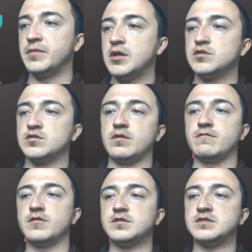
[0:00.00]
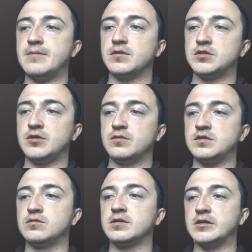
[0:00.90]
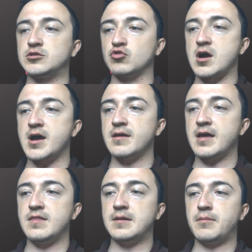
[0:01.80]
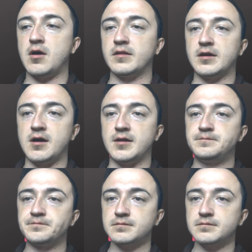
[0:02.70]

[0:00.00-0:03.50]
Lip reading: So the first step you'll do is you click draw and then polygon.